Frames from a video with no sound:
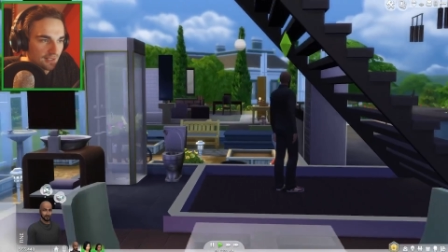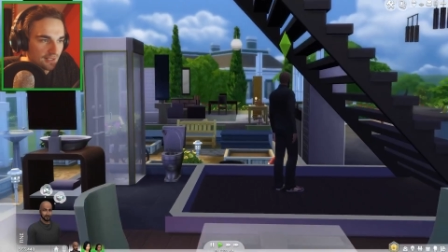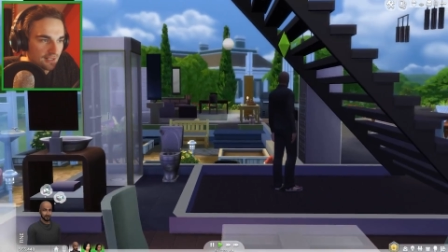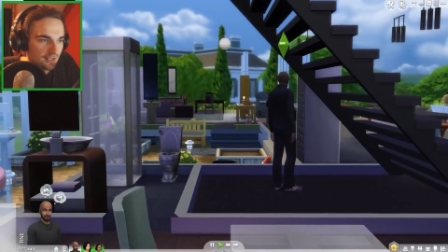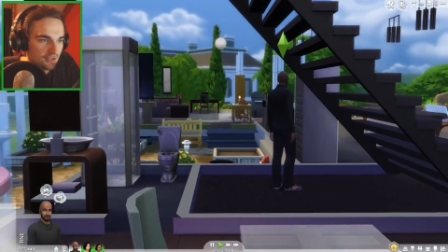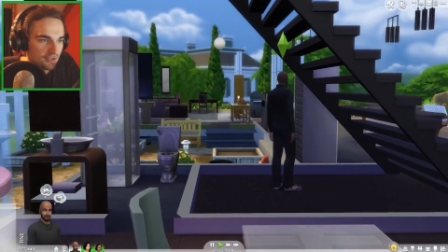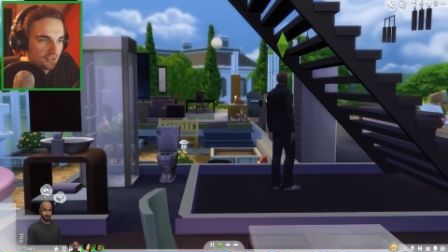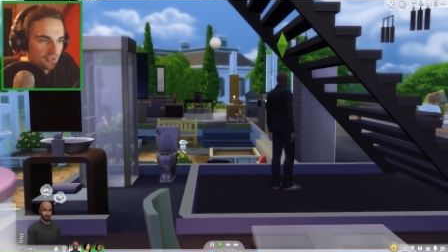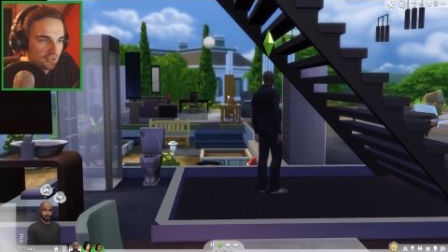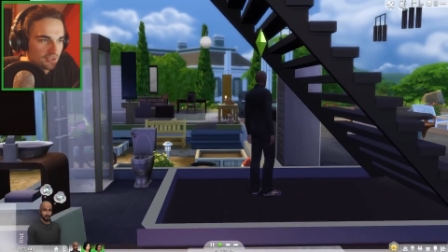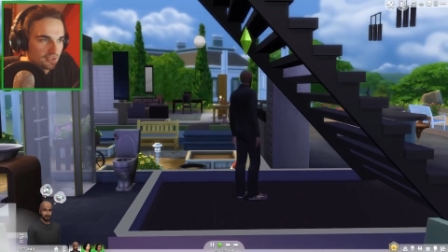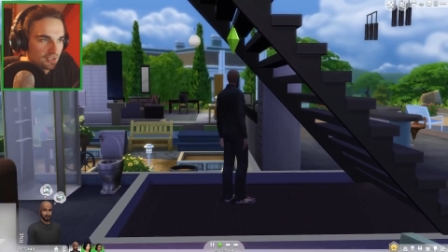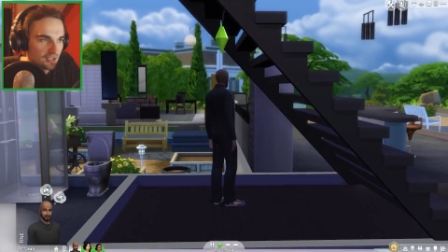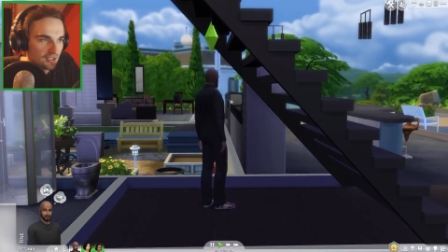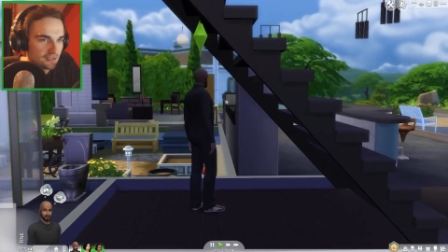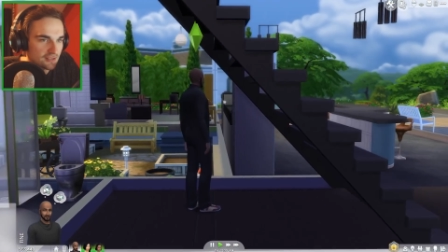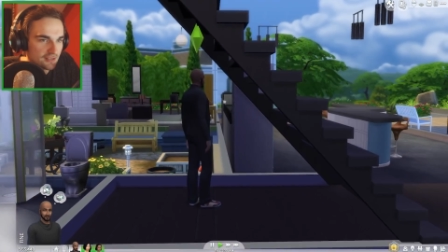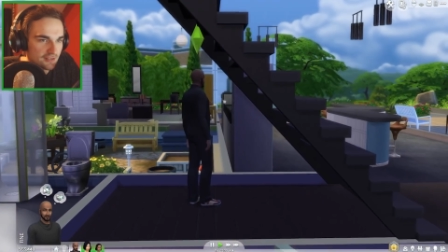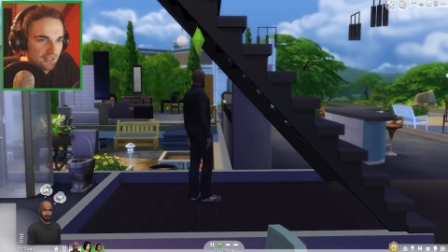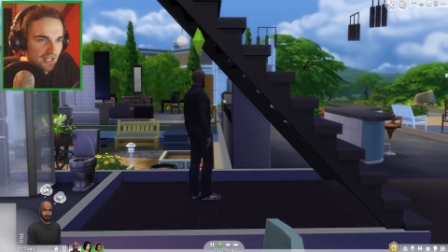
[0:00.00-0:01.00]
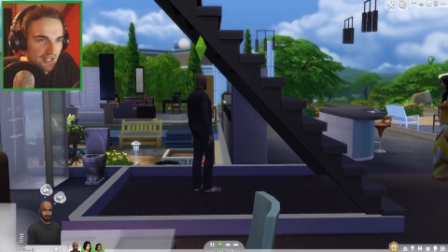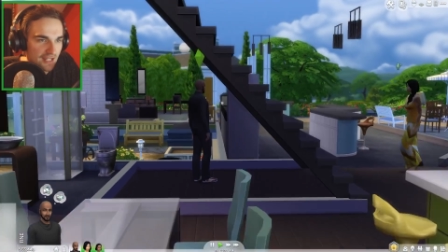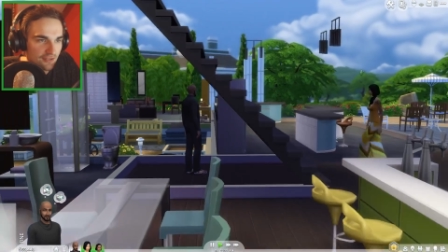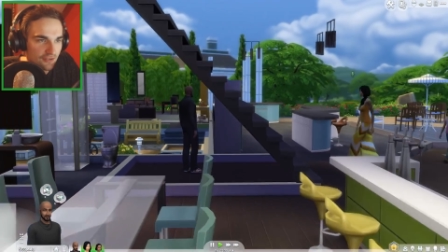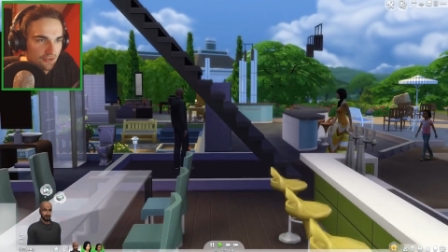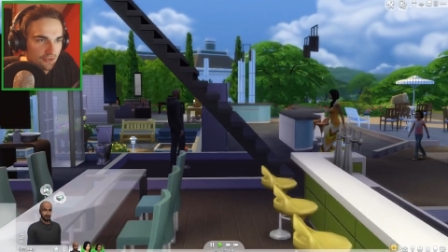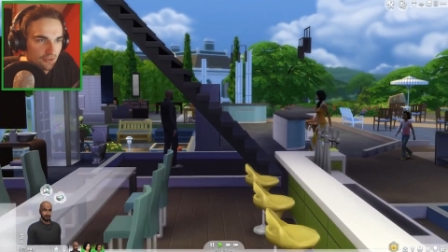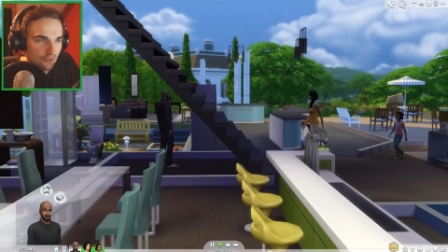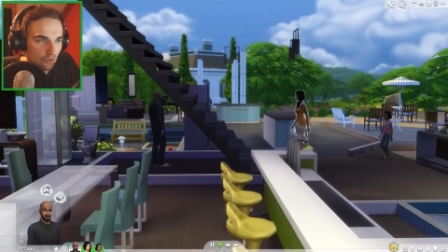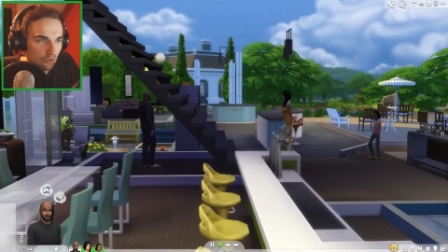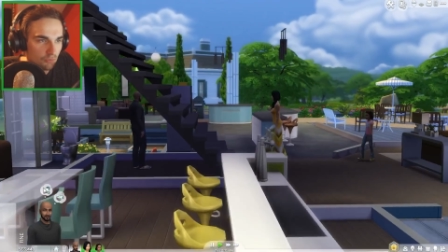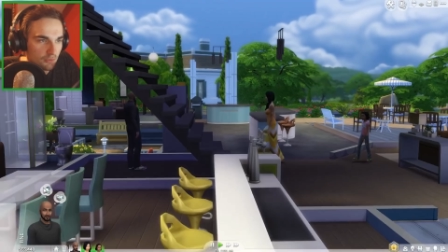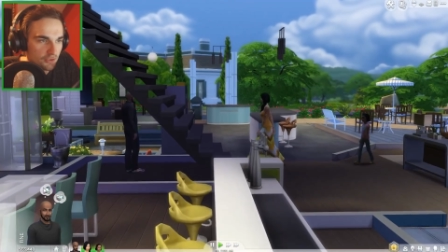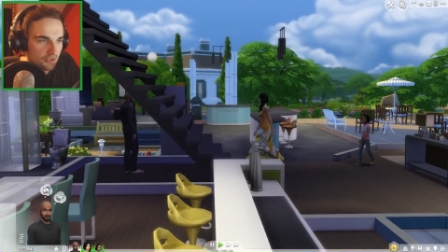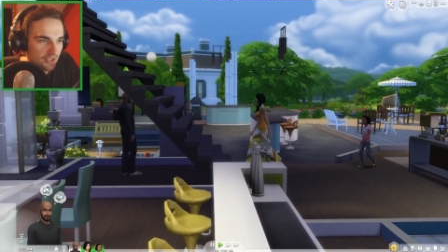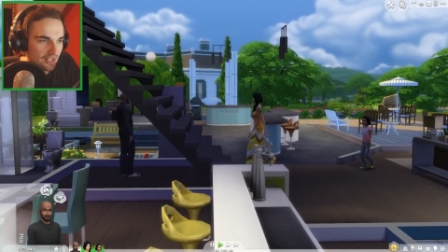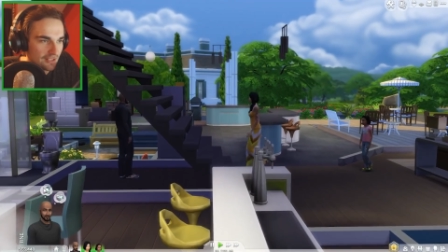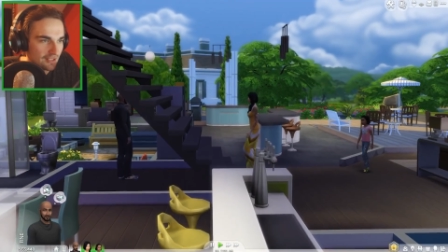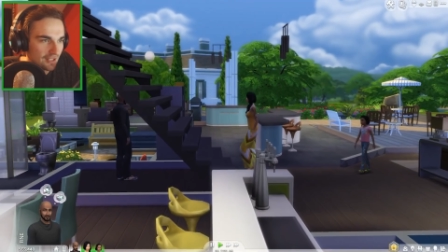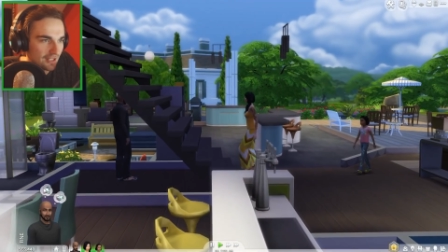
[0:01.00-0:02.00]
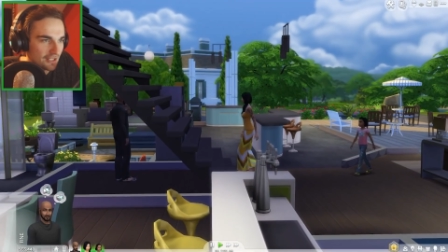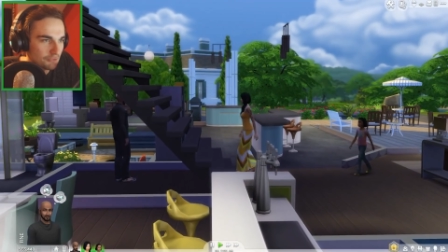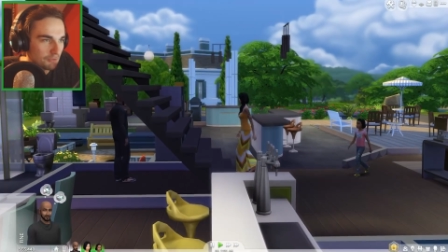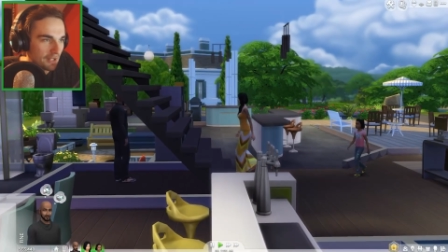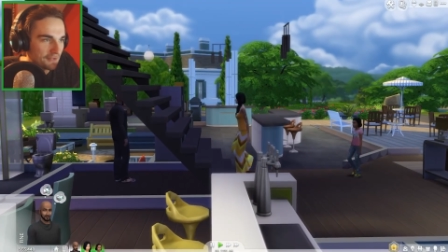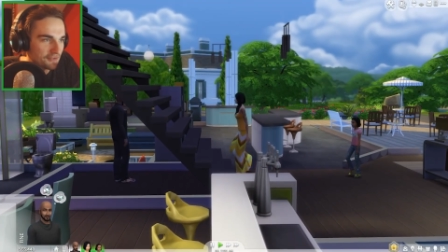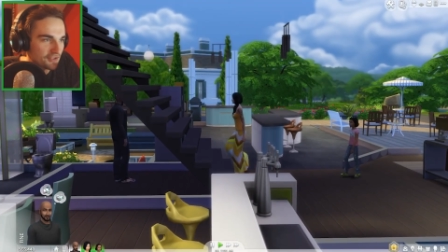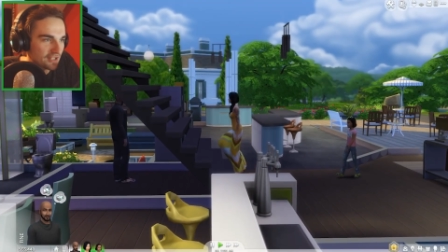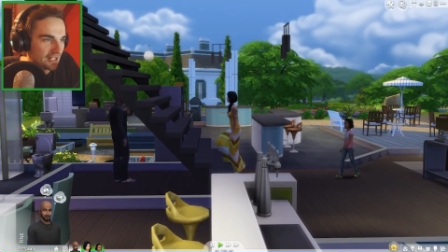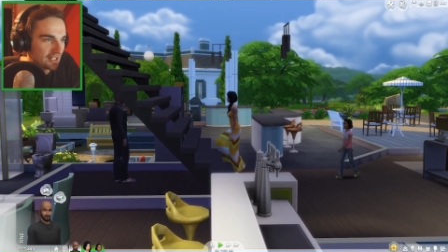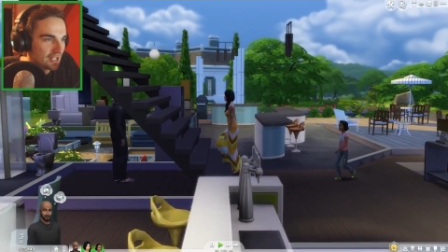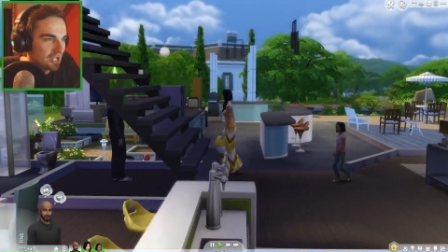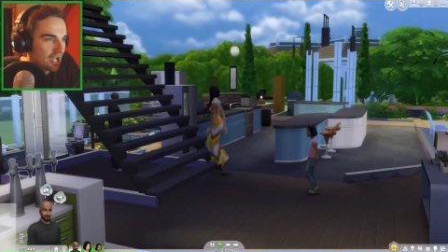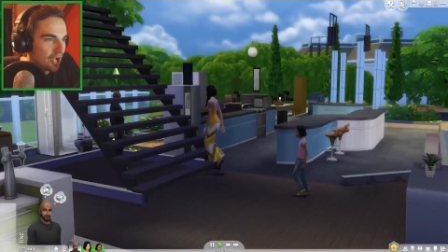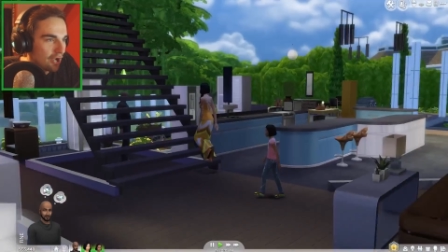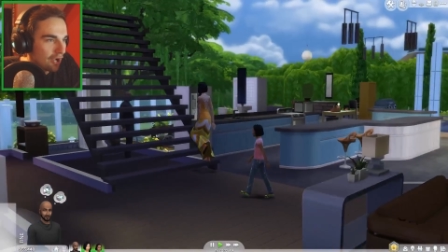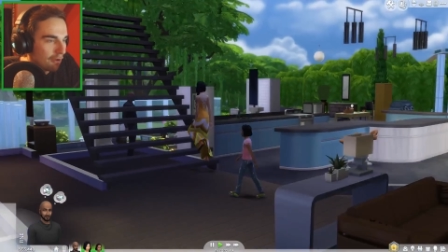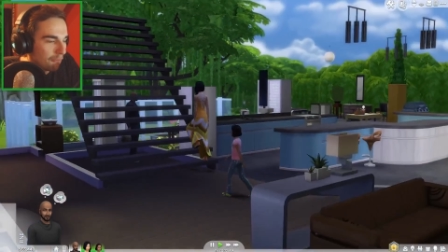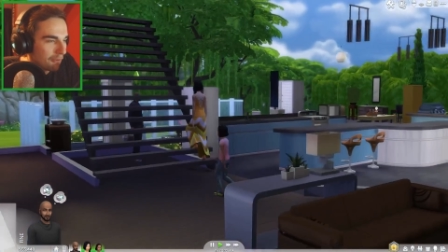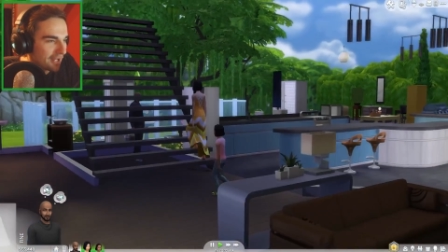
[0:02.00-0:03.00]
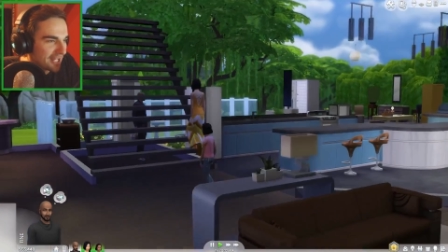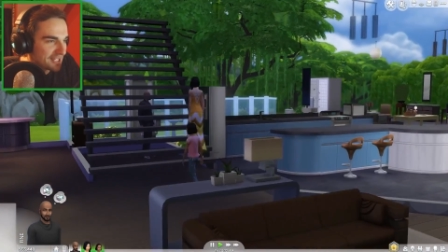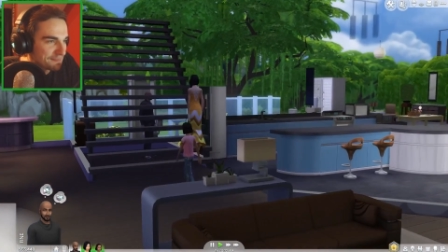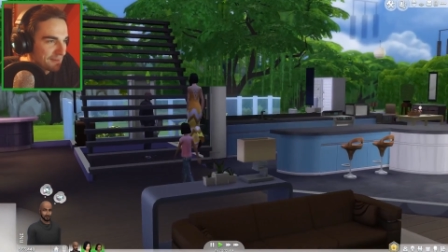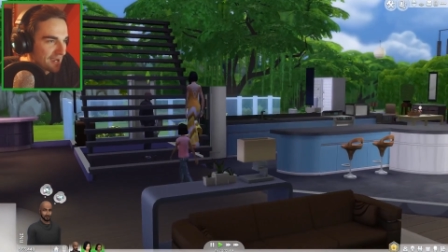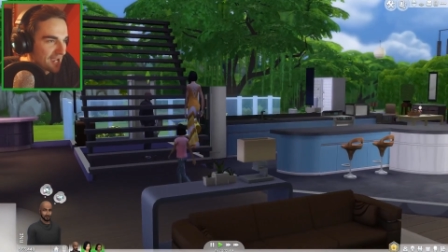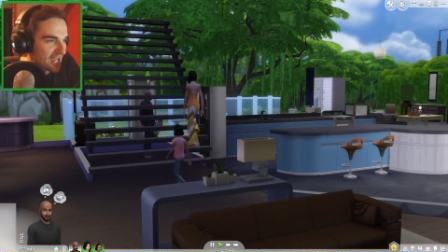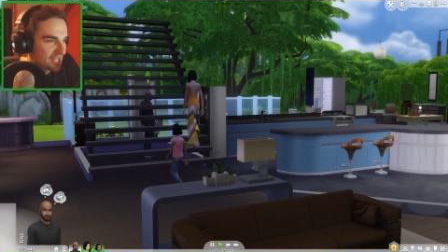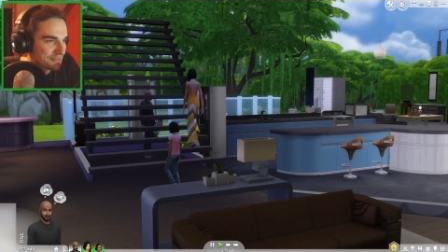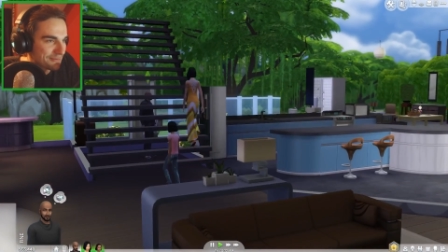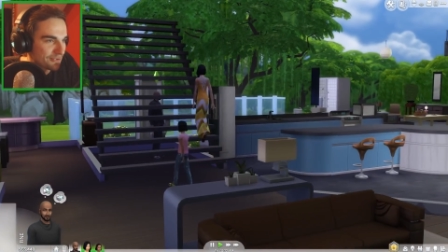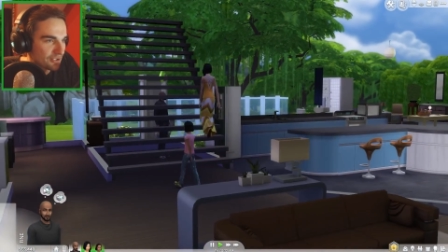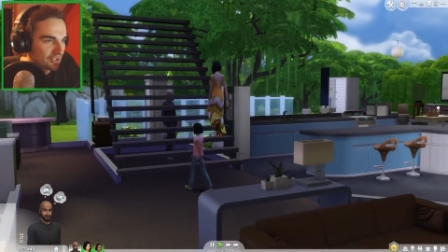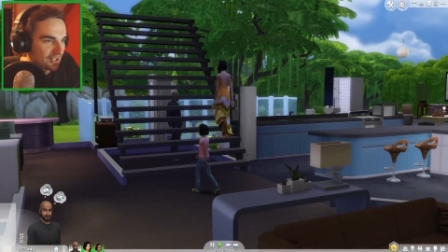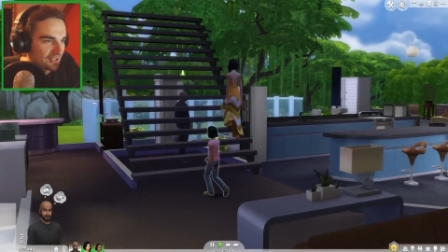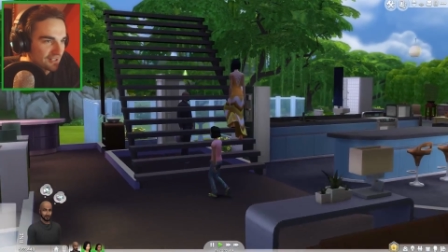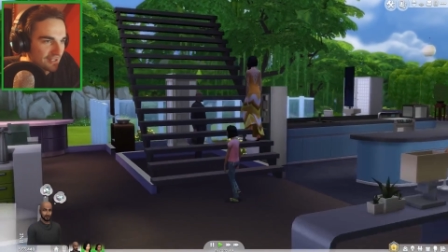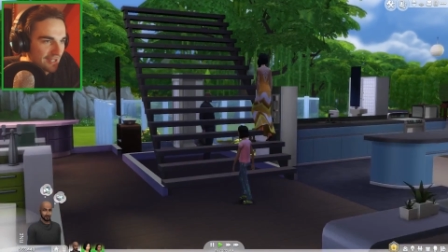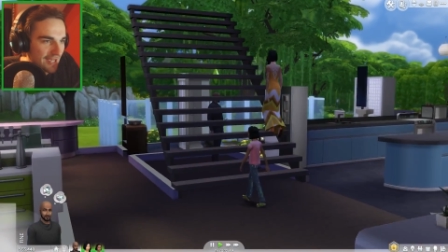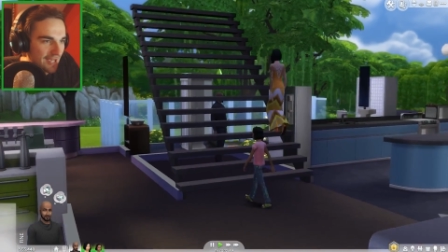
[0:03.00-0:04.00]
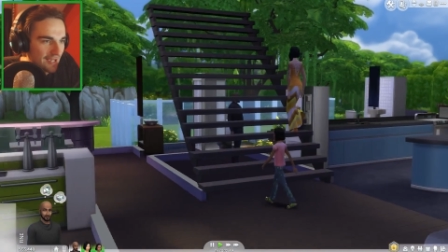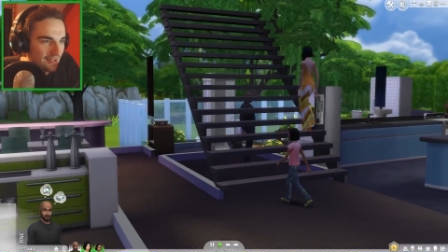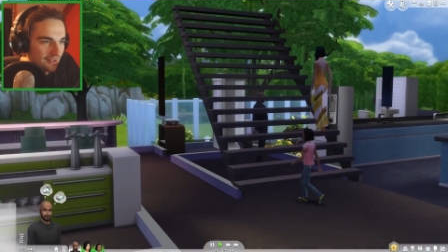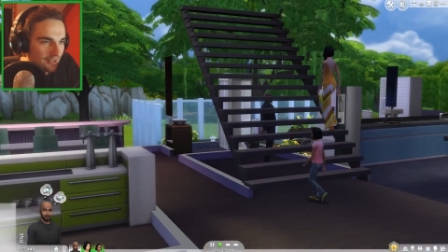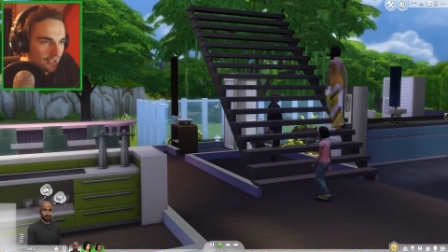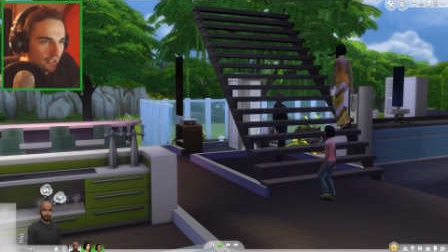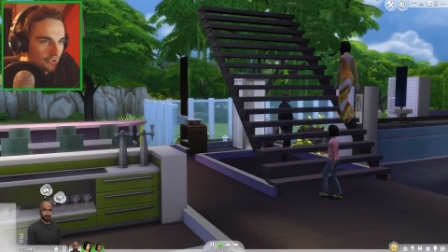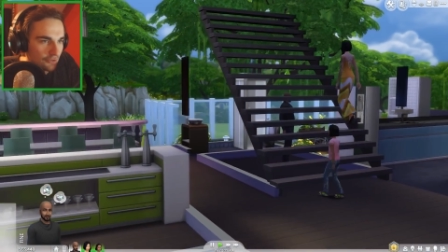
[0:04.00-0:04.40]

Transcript: And he's just going to die. That is almost... Look, his wife's just like, what is my husband doing under there?